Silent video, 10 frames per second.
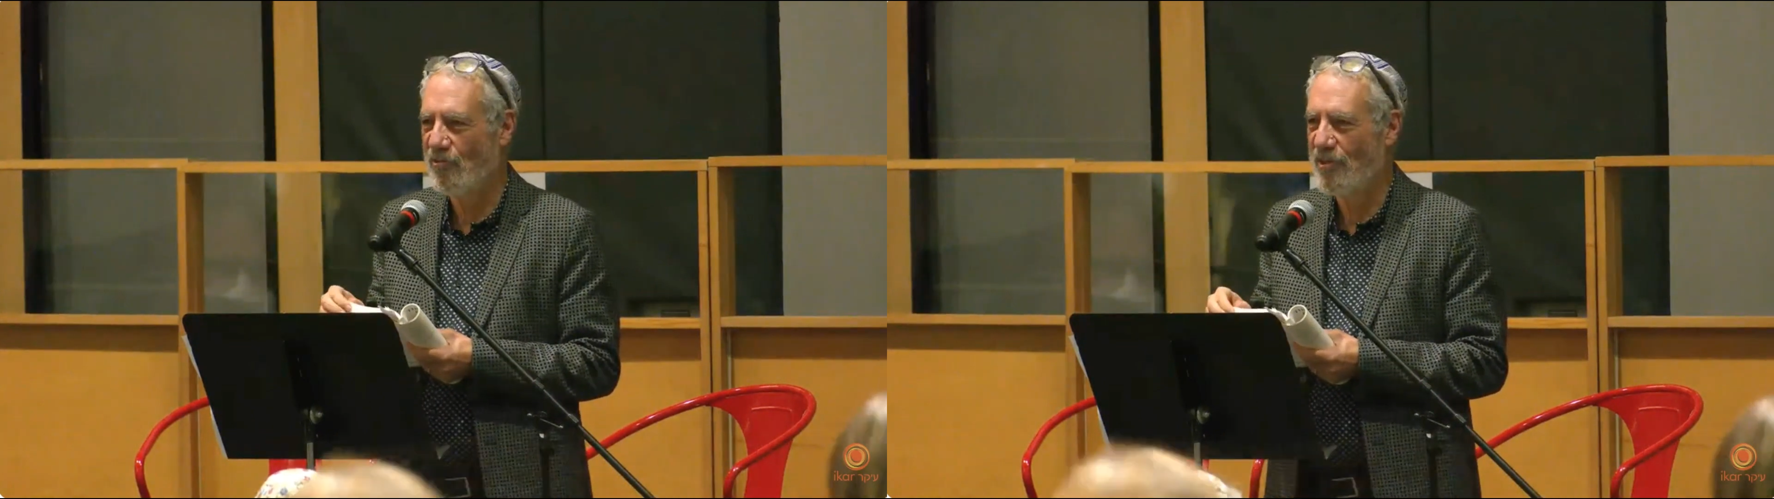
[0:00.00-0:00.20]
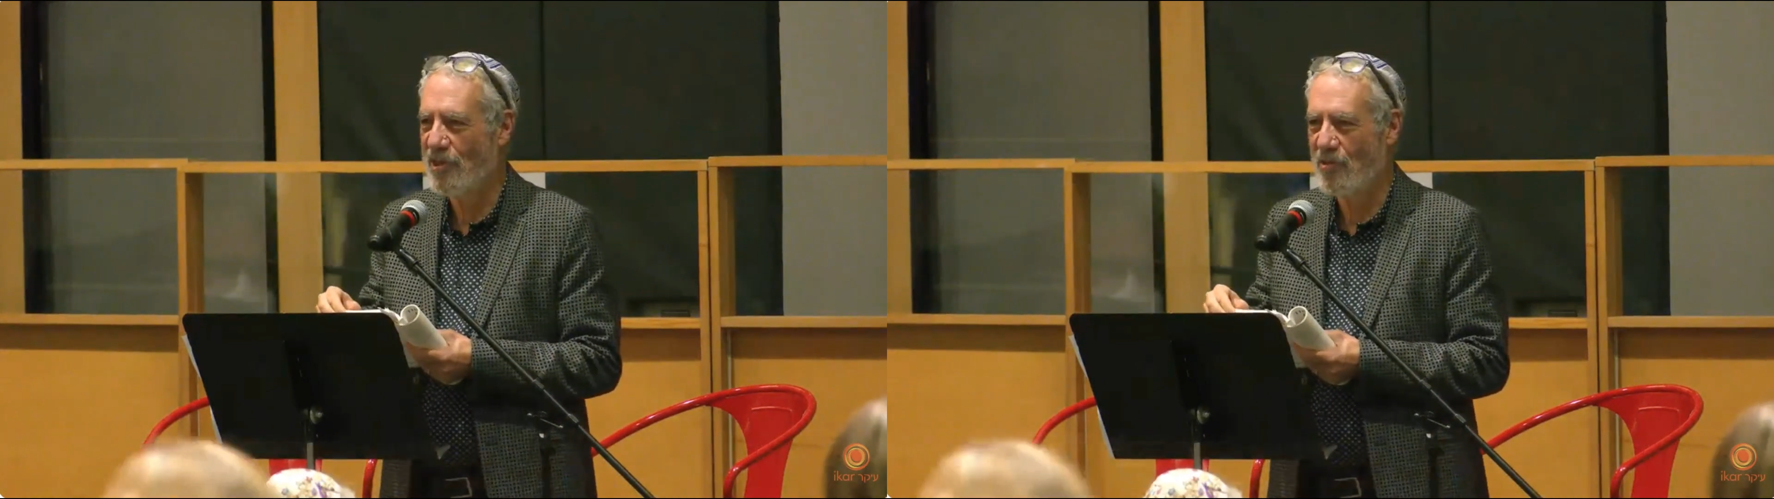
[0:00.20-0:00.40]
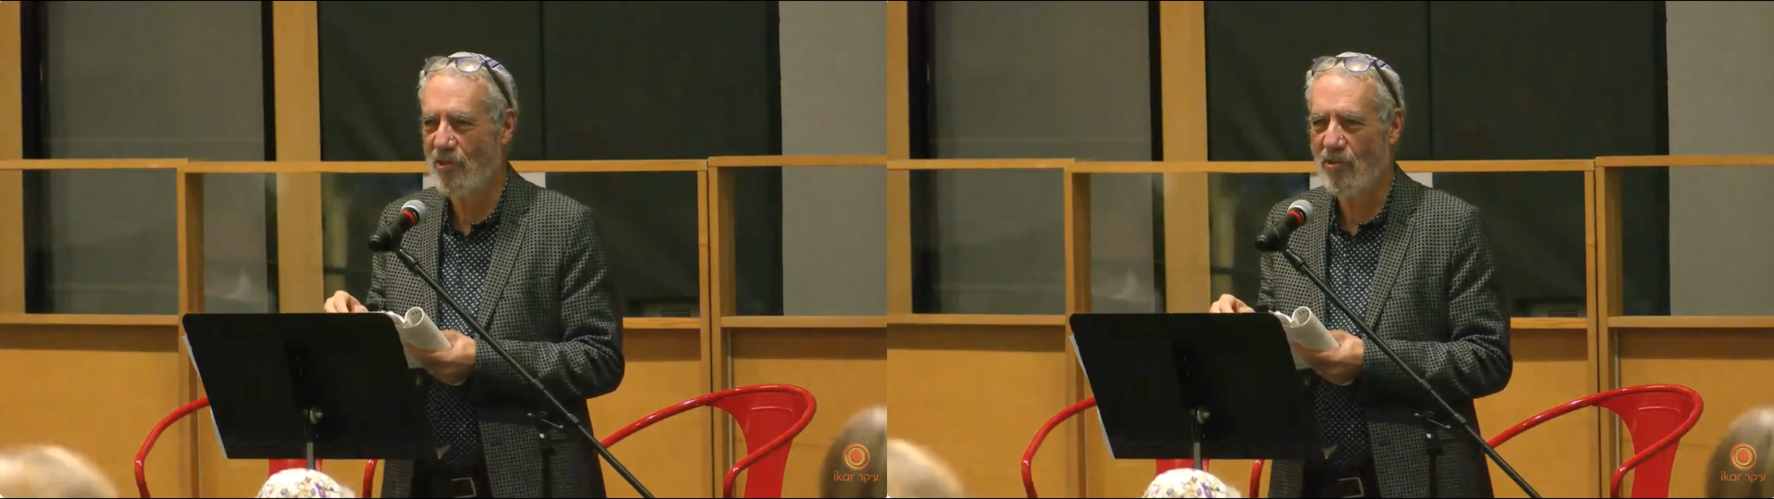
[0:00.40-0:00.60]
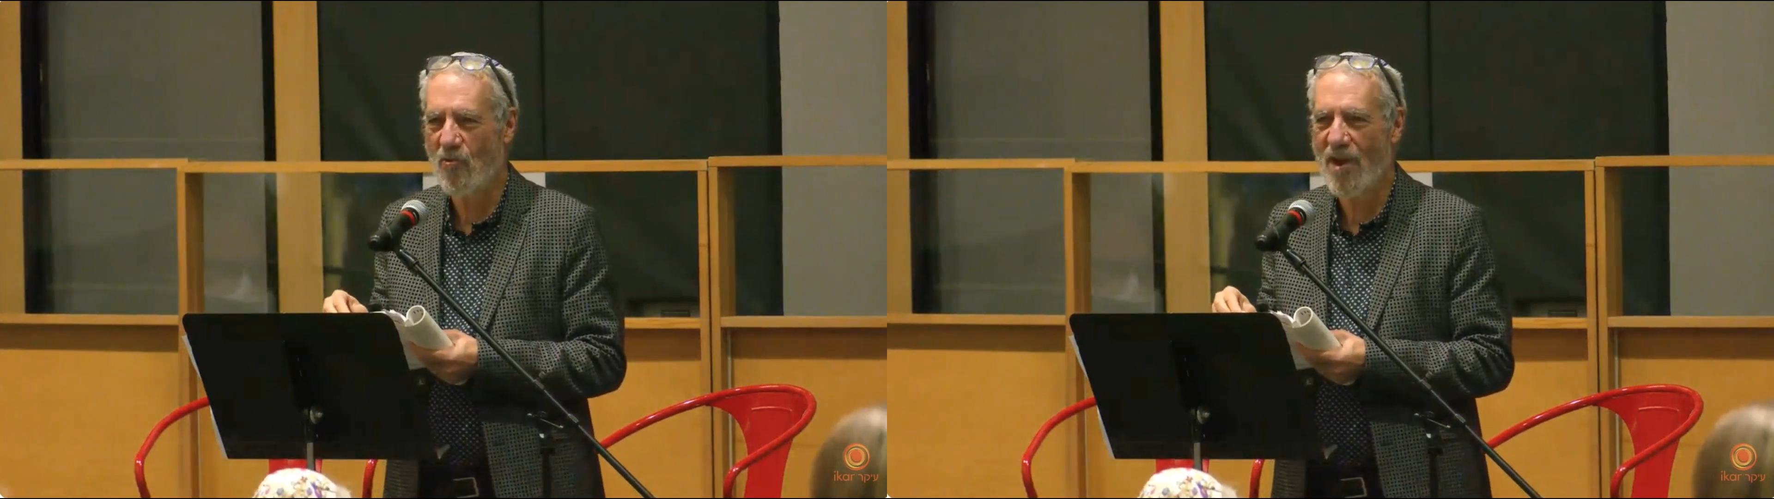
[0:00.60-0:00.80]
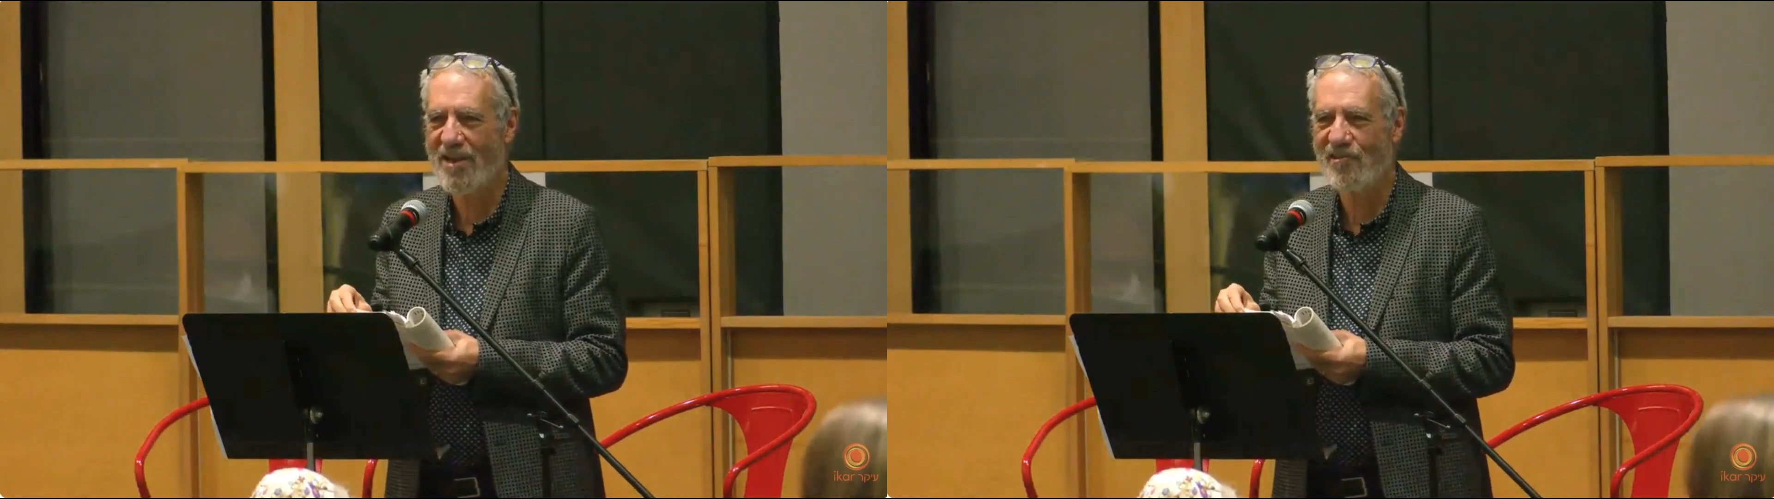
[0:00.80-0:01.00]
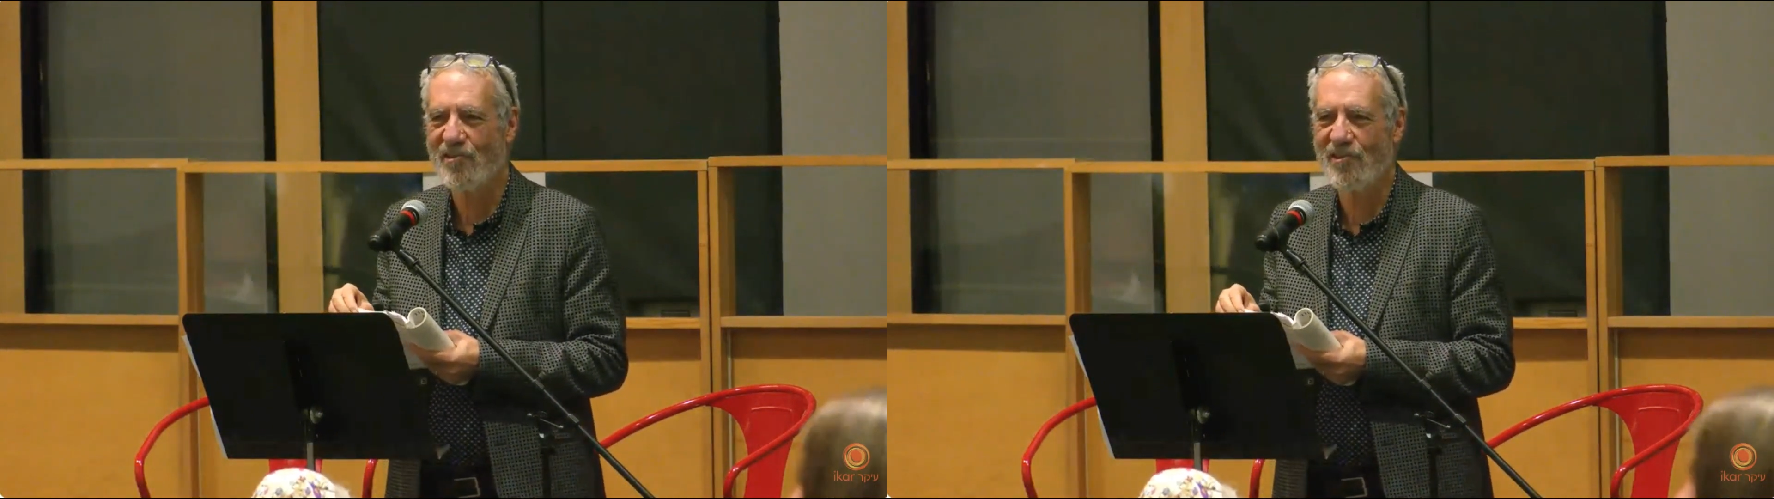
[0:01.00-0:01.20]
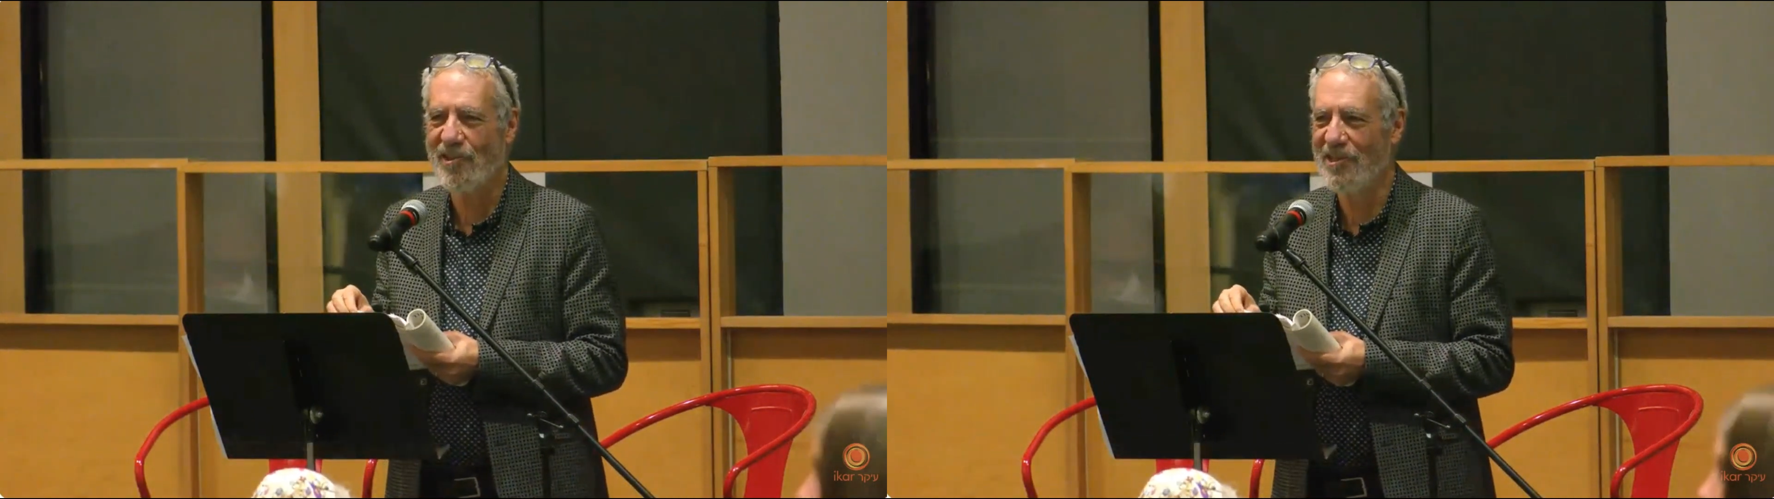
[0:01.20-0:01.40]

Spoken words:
I think, were a little rascally,